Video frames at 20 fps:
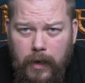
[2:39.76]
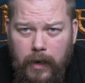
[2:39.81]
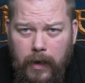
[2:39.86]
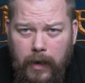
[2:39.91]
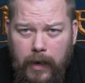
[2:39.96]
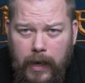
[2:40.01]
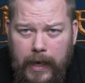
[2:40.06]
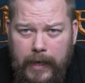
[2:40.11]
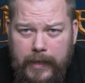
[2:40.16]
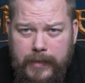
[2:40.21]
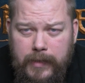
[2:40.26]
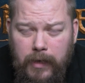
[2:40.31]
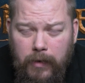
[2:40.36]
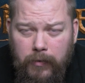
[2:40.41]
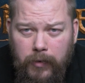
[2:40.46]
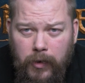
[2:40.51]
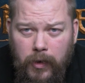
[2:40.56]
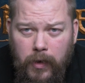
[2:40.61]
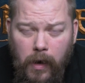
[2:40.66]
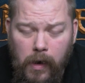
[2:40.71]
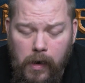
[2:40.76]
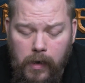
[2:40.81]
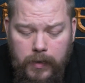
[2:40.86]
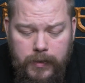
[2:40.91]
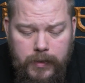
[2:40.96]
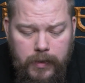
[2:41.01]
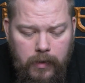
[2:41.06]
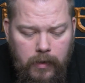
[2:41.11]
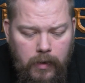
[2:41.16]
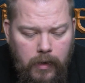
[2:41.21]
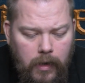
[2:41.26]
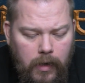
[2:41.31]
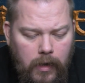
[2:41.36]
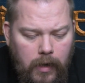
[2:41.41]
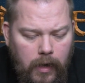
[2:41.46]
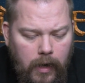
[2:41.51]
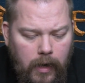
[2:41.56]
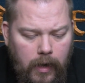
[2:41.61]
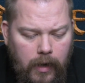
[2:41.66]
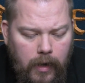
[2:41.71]
Lake-town Guard,
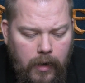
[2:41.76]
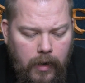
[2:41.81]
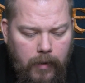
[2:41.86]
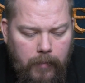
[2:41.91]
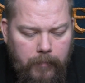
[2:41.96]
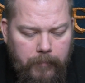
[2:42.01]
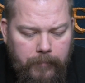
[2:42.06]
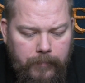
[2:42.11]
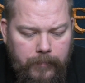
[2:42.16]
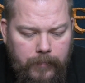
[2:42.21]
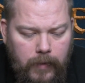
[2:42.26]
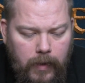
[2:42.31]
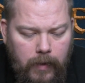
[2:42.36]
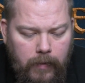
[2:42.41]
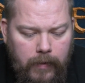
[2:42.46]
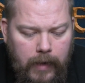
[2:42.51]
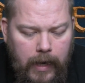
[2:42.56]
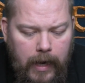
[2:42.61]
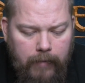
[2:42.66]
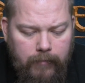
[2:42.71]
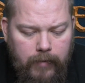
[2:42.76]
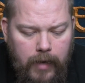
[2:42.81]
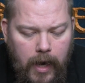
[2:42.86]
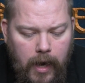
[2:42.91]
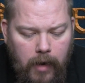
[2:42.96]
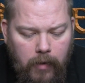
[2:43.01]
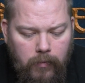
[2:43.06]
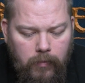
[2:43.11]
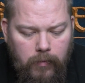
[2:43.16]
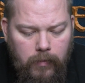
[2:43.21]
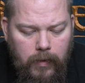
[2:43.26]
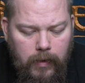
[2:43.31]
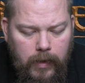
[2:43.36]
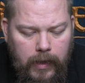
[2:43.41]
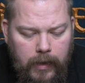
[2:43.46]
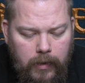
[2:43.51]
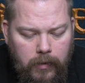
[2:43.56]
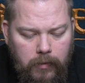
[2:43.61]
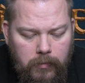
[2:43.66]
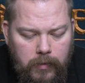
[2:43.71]
they have now
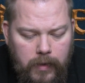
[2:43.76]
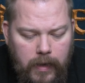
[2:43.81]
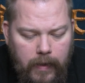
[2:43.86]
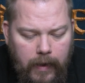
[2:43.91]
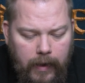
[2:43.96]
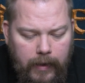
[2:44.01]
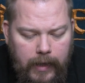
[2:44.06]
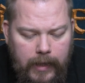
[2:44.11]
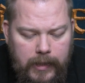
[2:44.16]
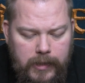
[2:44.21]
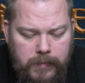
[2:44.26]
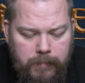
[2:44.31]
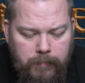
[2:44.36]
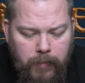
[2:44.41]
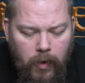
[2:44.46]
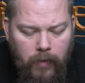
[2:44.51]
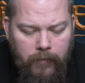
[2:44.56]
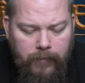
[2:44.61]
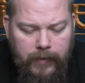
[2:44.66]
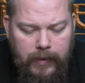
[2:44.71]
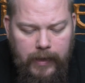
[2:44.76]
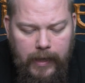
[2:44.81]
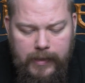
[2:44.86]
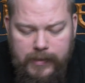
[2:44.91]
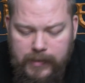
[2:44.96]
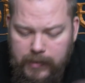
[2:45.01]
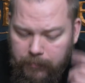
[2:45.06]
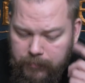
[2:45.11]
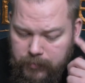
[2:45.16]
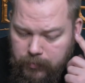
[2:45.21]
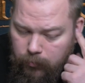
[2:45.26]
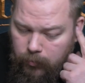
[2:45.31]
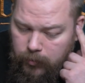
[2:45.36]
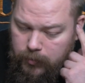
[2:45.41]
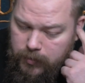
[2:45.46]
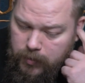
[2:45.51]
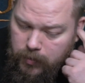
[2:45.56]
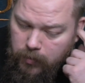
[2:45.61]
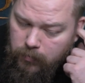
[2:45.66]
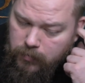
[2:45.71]
included that it's perfectly acceptable
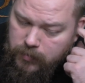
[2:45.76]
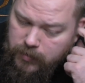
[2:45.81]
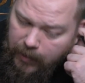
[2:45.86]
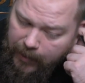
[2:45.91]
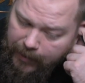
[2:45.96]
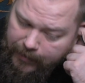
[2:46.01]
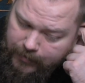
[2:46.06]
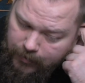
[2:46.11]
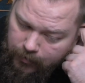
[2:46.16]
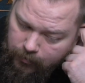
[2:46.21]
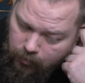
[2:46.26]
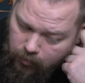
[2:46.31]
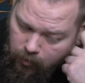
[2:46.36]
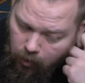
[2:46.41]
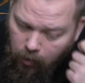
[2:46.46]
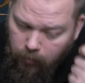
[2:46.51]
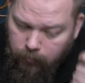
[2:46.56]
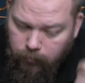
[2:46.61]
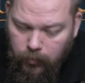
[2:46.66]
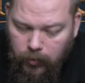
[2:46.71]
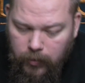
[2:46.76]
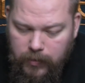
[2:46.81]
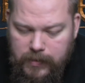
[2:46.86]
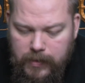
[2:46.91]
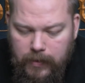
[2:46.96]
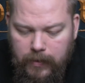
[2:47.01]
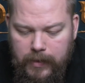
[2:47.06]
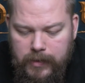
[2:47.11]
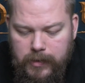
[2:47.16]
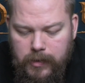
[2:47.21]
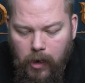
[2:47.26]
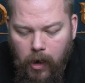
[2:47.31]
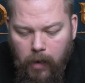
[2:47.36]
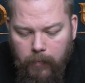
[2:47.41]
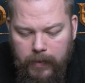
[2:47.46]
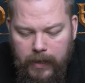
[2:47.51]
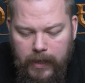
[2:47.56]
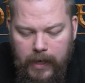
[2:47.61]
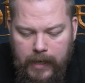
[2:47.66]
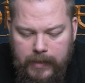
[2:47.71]
to use Lake-town Guard models in this
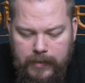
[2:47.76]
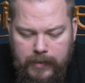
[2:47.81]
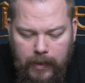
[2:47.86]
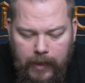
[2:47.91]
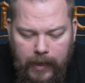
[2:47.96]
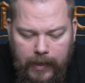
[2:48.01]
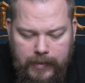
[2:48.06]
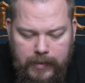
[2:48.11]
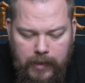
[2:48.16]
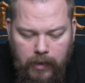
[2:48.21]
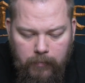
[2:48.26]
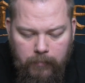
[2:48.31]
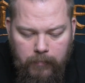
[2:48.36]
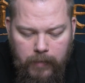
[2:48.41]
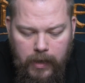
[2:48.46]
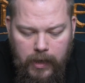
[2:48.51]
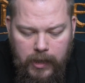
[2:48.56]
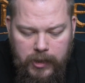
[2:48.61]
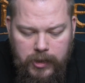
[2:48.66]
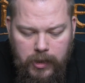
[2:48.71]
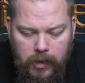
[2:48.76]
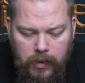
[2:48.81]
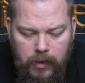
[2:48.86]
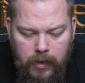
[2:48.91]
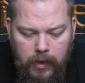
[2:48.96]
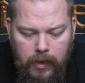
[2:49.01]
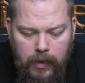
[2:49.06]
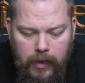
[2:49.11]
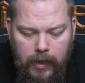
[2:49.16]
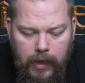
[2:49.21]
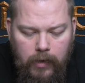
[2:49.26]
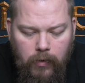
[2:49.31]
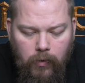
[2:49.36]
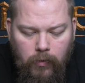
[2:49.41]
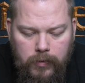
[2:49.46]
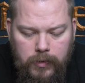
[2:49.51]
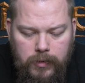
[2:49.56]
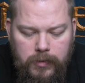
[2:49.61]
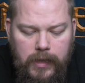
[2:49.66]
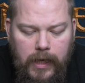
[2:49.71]
army as Lake-town Militia in
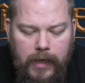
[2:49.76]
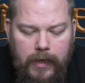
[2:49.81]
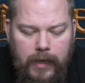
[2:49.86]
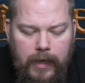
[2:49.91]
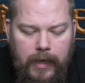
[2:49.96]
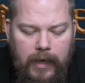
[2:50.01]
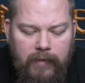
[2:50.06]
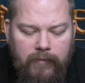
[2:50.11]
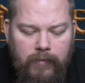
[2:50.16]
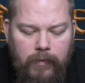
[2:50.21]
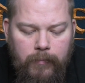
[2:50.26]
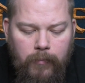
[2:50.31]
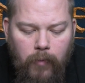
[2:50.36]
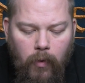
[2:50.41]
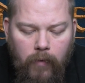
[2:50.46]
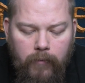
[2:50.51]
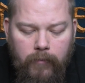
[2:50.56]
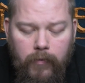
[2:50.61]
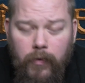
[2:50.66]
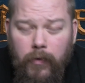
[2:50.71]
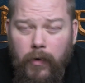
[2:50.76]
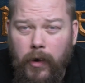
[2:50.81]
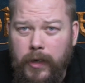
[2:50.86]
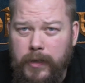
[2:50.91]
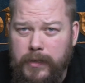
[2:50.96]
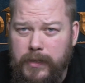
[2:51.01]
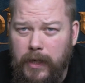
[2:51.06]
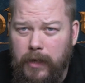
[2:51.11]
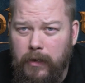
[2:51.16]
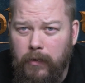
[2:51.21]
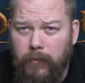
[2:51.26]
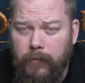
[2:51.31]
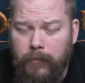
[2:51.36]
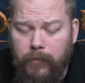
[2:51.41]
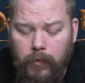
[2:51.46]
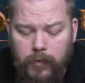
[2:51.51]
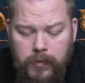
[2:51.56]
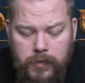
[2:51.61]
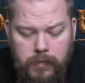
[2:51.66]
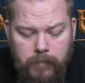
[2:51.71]
order to add even more variety in your
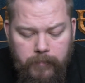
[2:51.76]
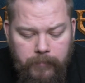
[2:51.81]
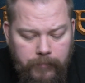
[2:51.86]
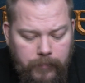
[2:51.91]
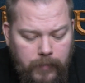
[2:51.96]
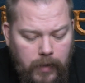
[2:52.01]
force,